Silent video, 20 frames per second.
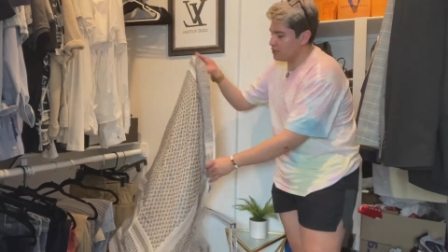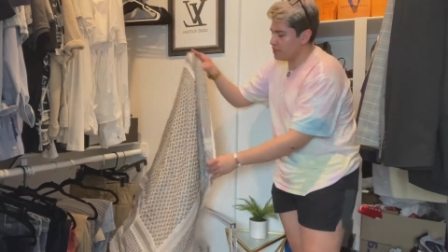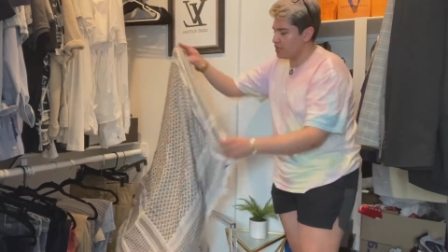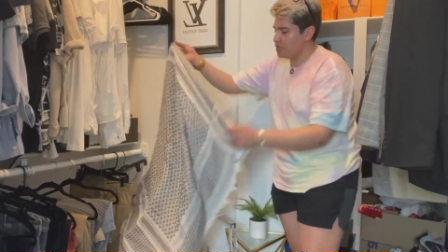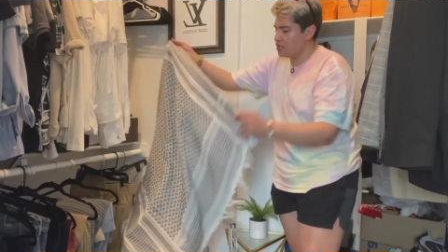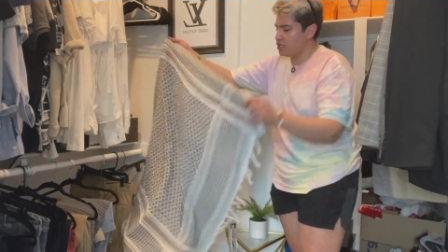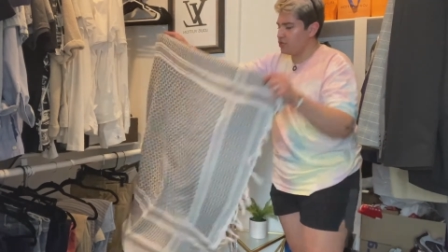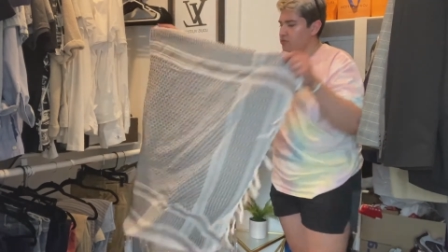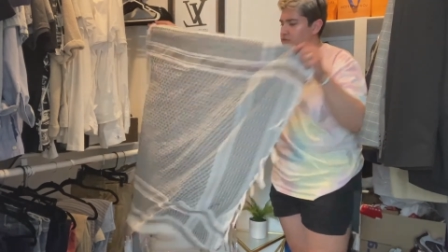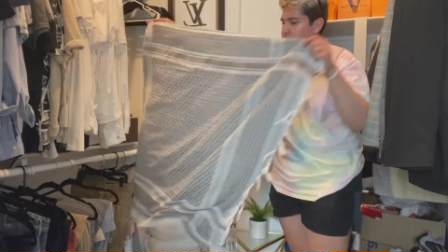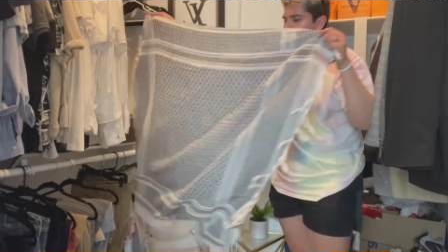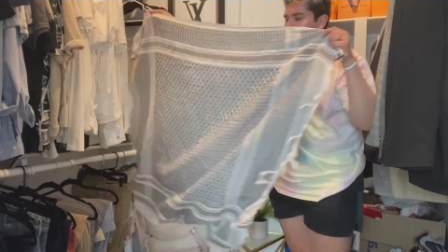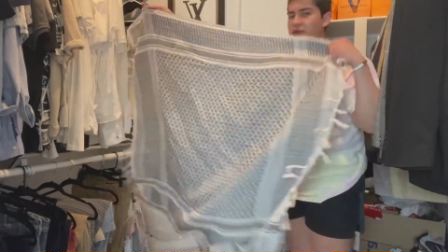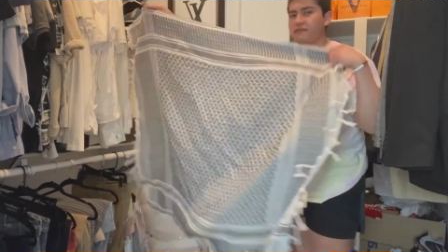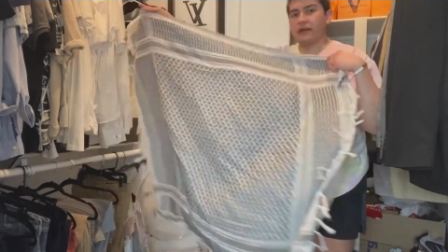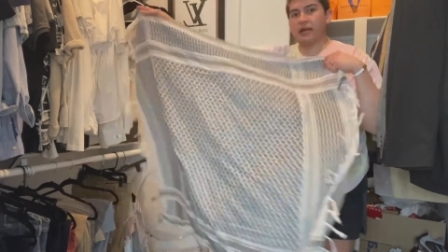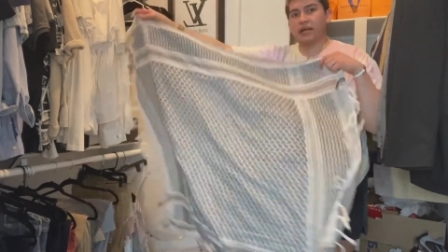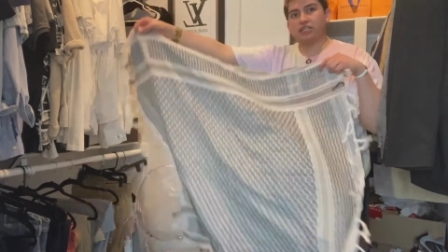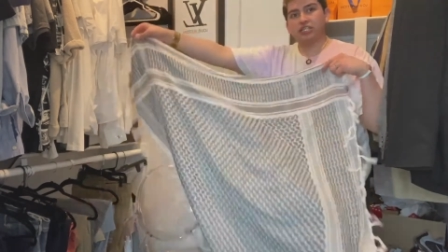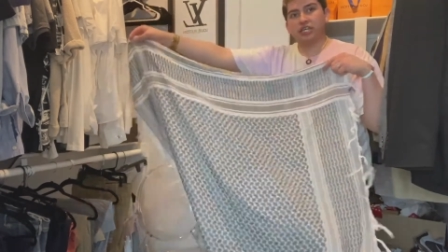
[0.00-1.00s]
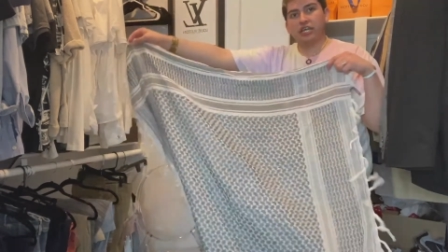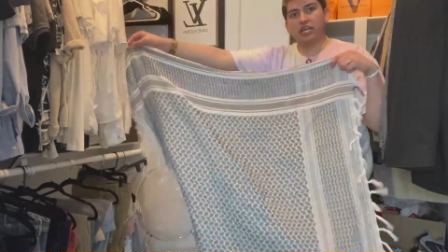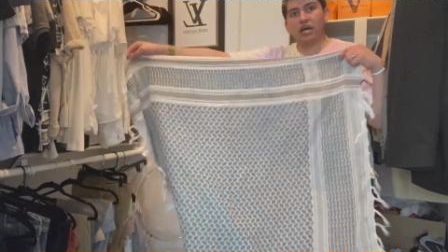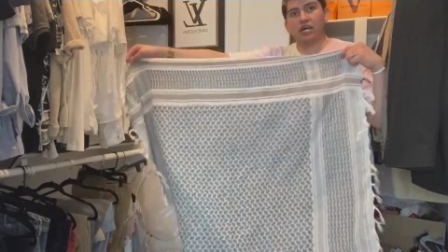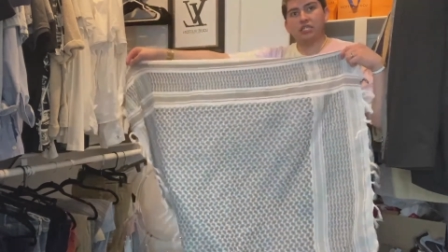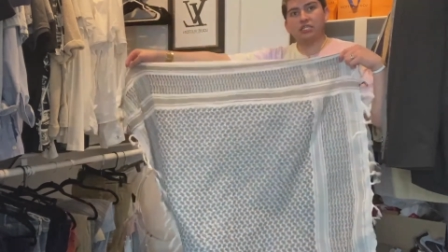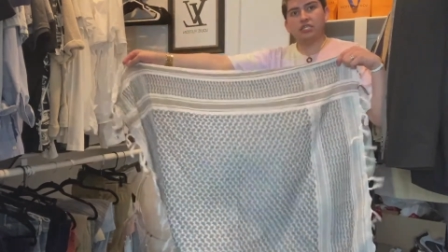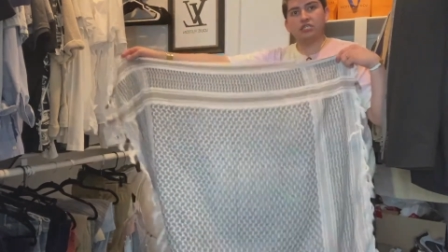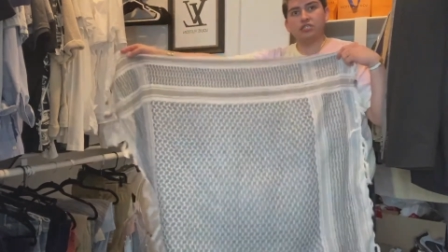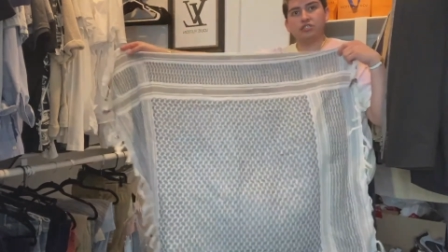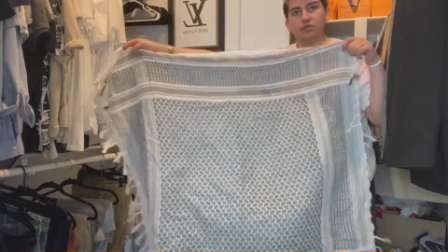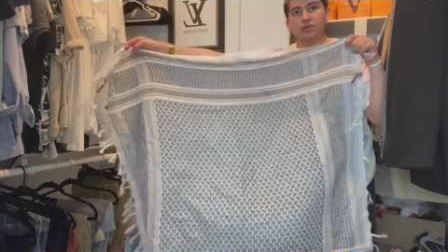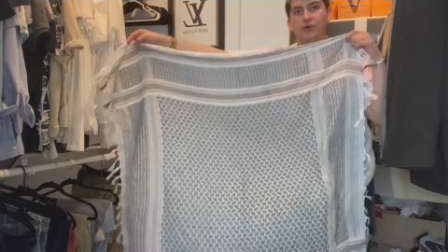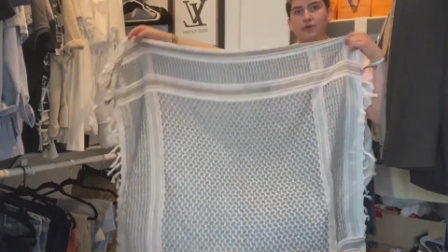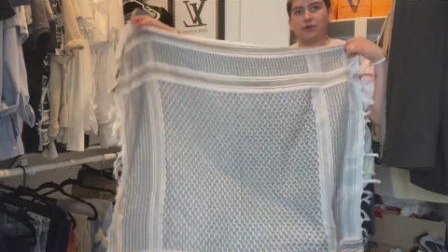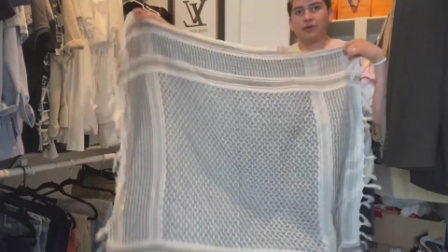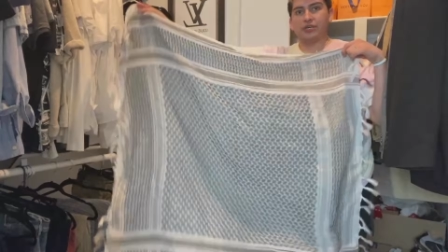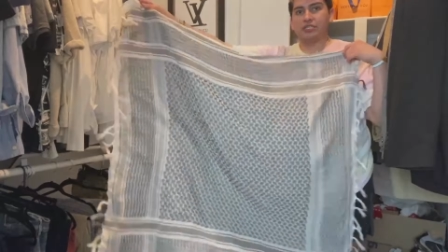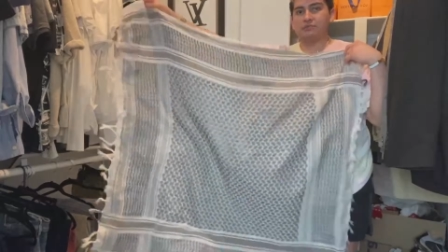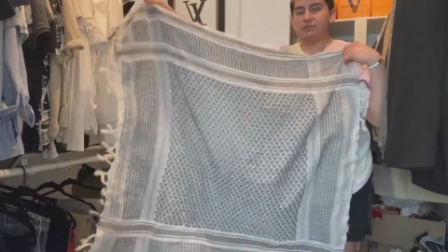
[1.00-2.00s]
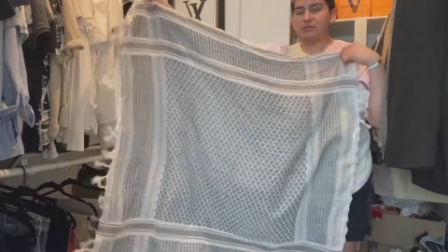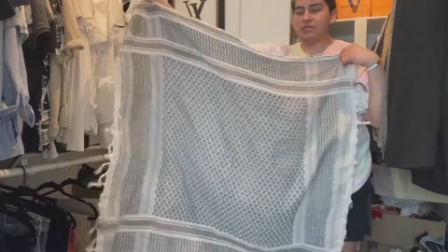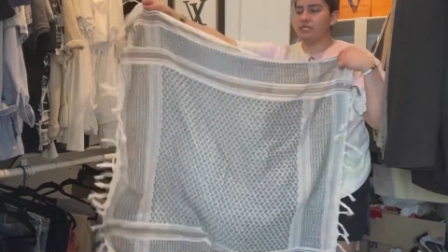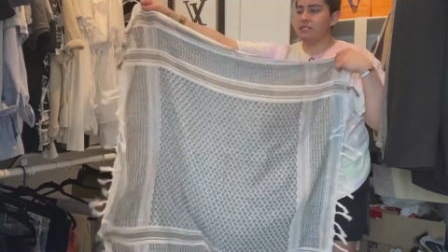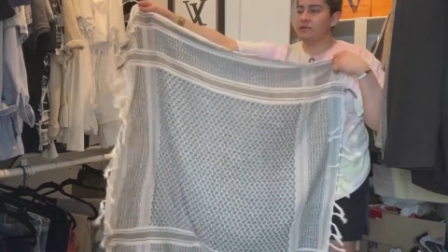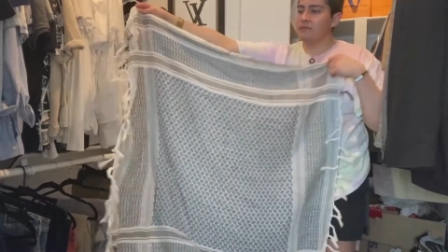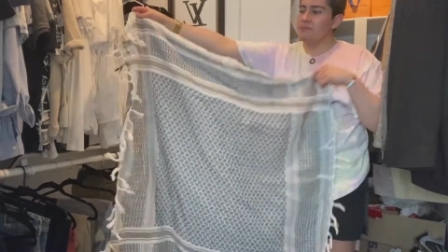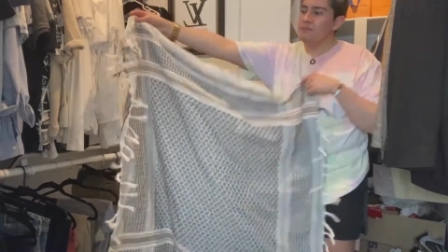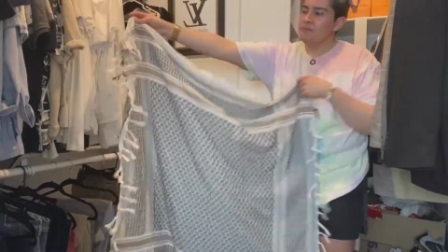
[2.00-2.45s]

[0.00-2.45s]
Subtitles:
really cute scarf. Actually, I got this during Christmas.